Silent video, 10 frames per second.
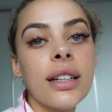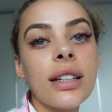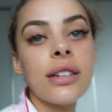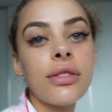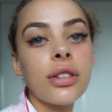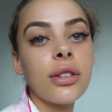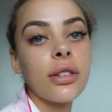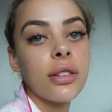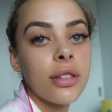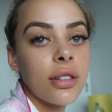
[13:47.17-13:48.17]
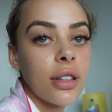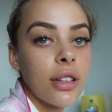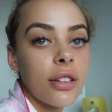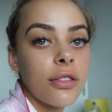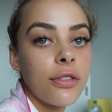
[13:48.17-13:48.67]
And I've got a
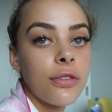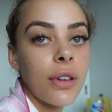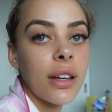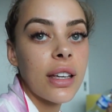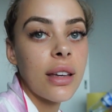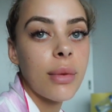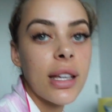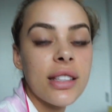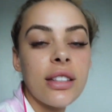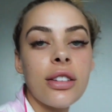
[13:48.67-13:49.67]
fucking amazing